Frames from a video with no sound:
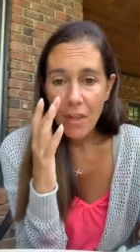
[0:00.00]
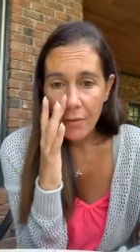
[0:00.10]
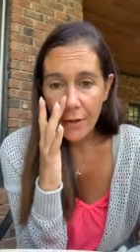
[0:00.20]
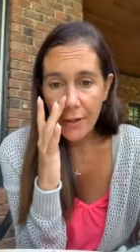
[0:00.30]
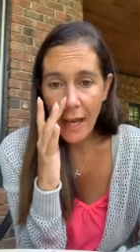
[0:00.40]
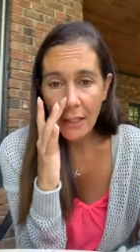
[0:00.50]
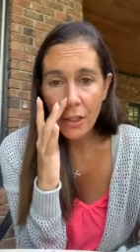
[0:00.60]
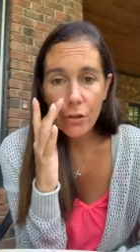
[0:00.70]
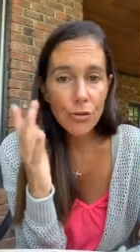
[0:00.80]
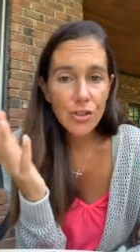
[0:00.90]
They're getting
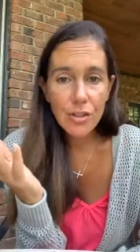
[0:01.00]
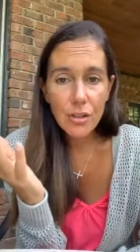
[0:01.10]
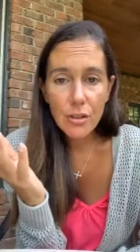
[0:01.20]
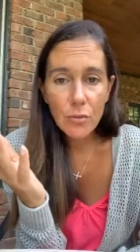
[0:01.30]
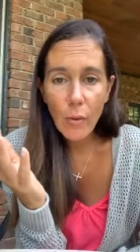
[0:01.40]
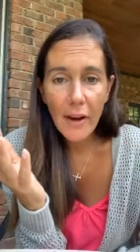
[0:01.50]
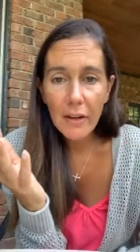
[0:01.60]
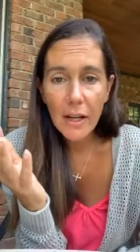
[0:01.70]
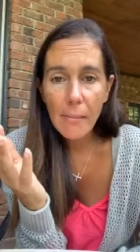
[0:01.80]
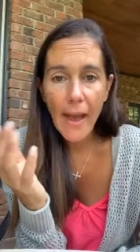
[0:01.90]
used to
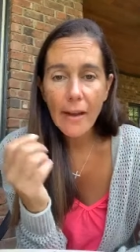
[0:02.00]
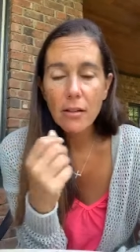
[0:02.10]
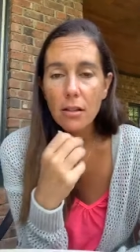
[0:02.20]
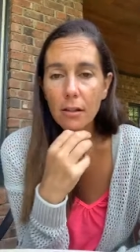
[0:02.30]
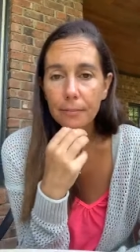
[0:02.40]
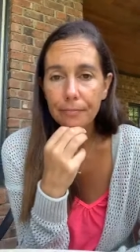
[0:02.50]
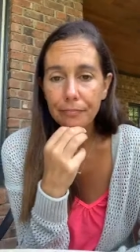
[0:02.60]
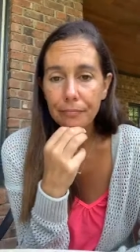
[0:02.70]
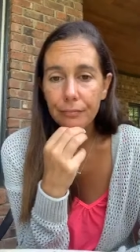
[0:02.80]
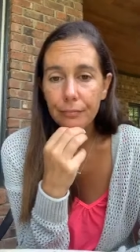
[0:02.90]
wearing a mask.
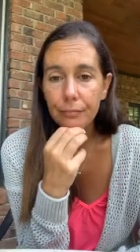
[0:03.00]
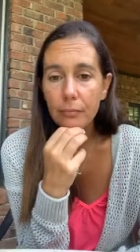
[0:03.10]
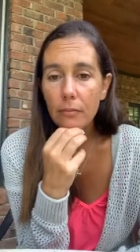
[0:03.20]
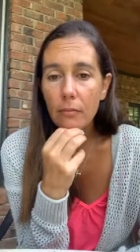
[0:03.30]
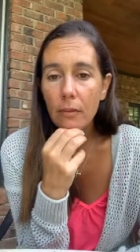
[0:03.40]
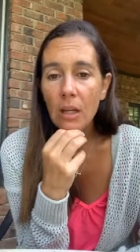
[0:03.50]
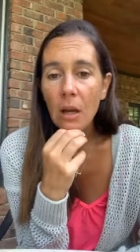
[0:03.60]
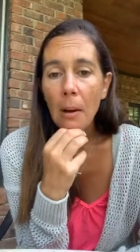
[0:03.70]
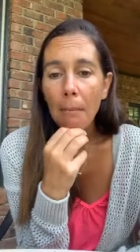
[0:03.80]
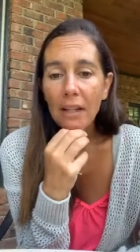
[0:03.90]

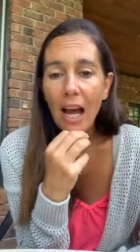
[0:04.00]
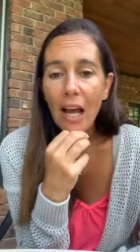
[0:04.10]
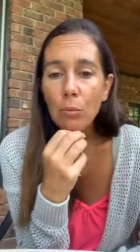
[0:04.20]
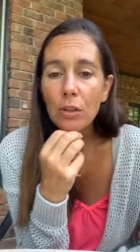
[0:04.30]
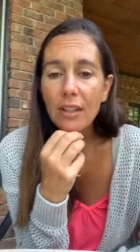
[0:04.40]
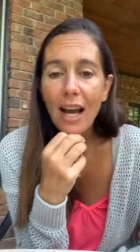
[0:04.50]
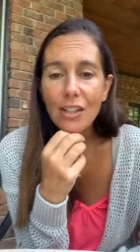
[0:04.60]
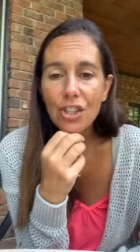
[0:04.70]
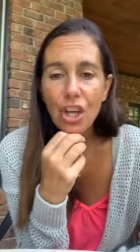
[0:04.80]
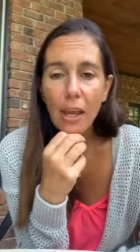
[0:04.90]
But I will
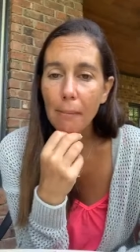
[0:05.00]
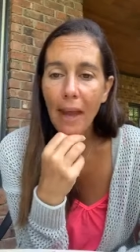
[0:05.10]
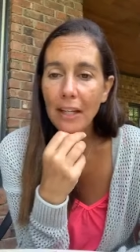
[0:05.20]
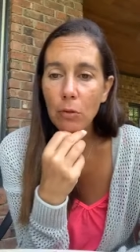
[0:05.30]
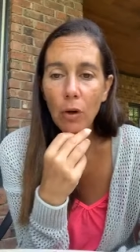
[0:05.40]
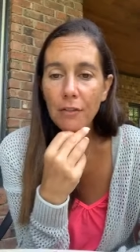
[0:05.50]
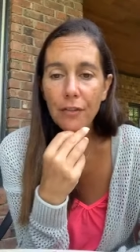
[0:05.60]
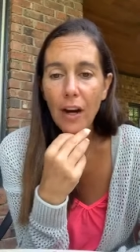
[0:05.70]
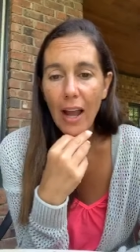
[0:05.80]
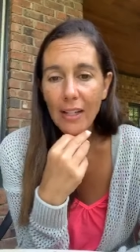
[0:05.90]
not shame anyone
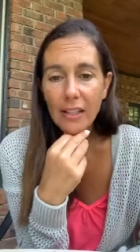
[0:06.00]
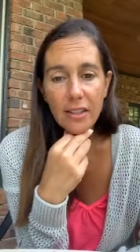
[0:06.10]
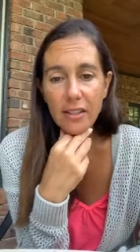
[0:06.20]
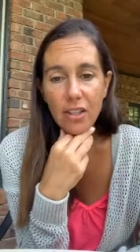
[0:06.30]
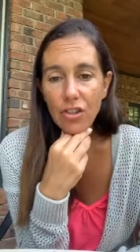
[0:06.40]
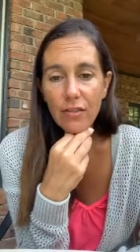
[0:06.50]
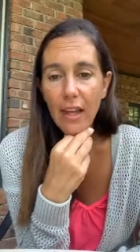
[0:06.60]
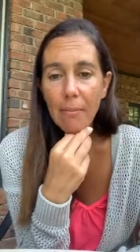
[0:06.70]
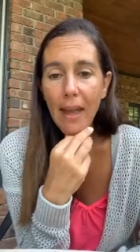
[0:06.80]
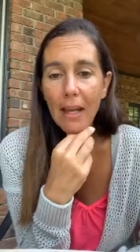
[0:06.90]
for any decision
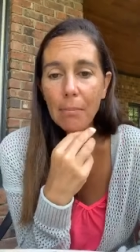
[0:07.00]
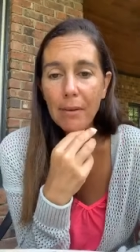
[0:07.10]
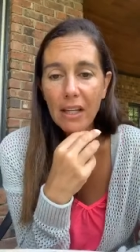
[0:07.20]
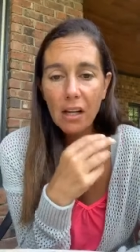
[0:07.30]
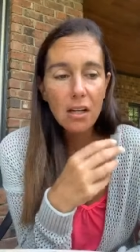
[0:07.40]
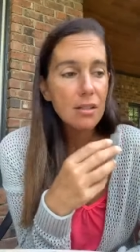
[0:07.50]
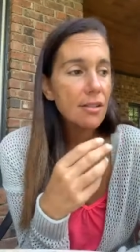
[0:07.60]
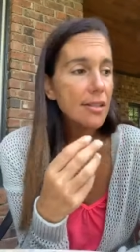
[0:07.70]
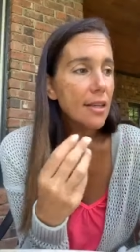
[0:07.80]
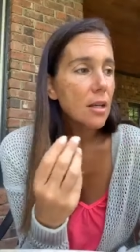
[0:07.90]
they make
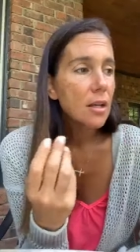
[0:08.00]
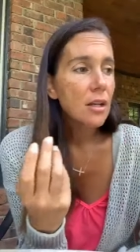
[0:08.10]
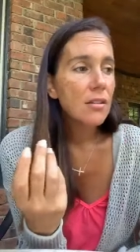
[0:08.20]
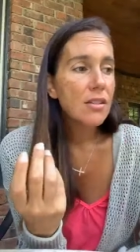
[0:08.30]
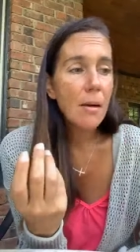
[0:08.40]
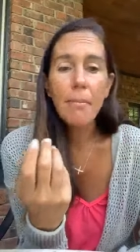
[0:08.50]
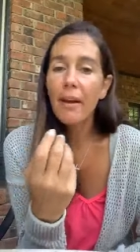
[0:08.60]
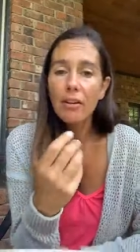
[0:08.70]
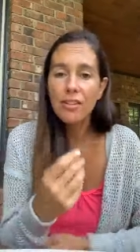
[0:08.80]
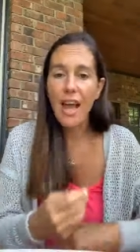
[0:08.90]
because some
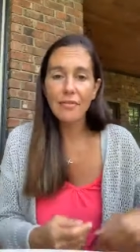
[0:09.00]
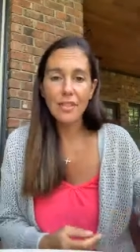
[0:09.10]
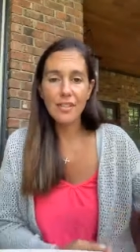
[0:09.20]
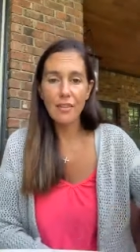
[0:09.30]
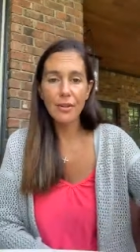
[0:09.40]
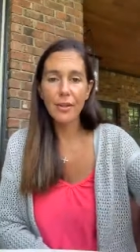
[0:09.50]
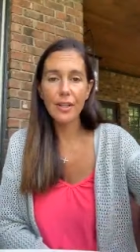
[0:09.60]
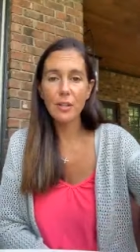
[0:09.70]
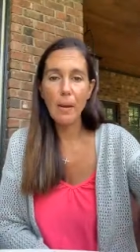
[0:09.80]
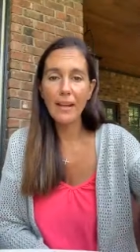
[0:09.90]
parents have to send their
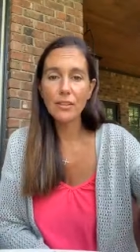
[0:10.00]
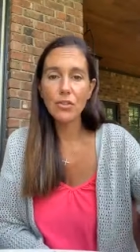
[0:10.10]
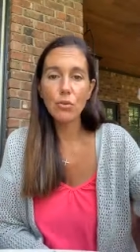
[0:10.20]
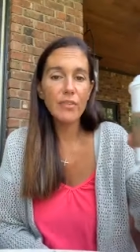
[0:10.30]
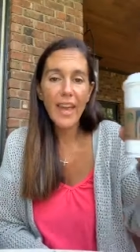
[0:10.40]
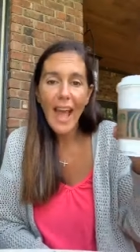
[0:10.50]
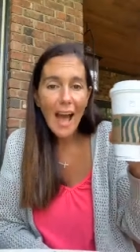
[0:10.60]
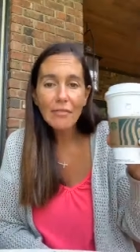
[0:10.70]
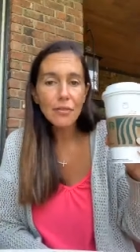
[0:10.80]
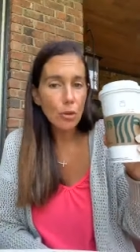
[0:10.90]
kids back to school. They
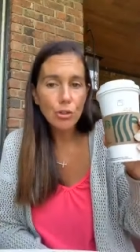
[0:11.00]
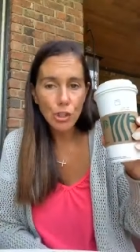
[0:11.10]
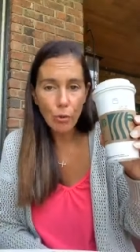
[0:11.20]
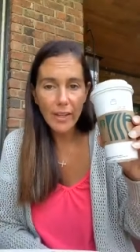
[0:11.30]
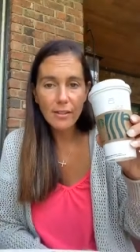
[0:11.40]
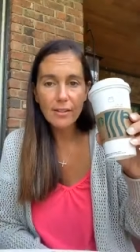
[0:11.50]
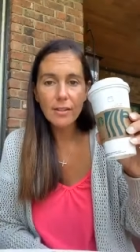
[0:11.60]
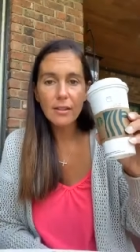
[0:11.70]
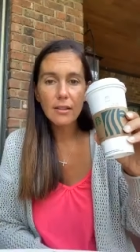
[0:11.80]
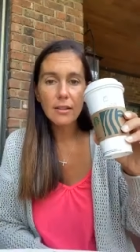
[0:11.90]
have no
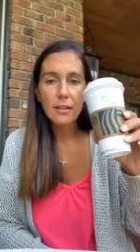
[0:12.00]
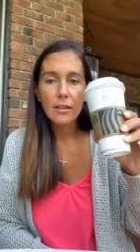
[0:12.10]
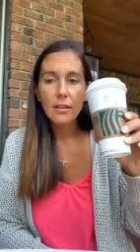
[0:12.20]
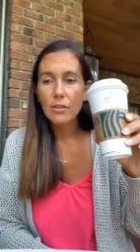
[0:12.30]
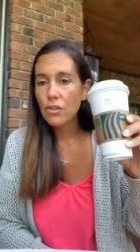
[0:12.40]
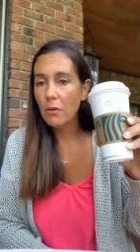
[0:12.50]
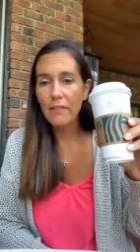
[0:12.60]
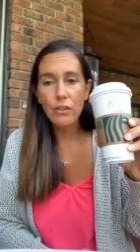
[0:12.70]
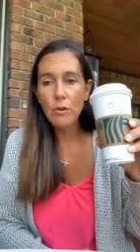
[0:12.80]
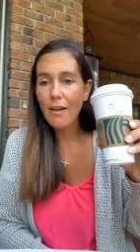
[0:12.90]
choice. So
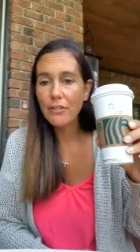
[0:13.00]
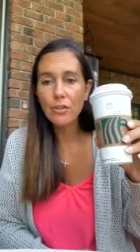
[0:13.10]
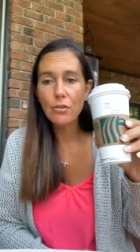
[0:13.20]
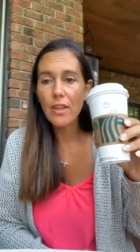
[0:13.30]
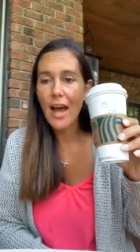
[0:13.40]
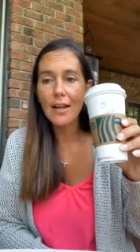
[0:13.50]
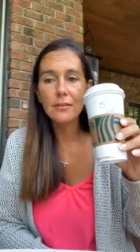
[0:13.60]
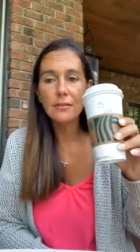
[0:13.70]
if you have to do that,